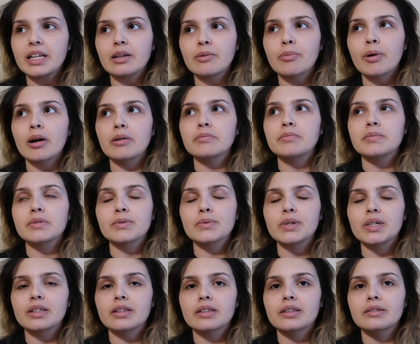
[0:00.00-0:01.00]
any problems
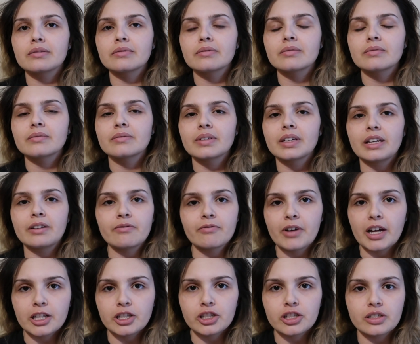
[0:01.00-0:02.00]
with
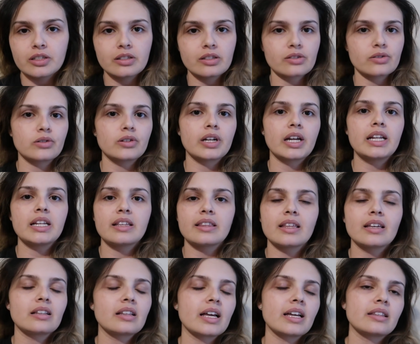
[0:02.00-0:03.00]
infections or
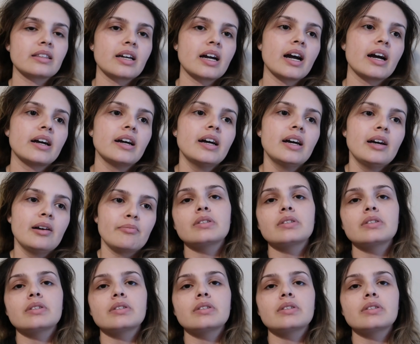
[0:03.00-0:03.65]
anything like that.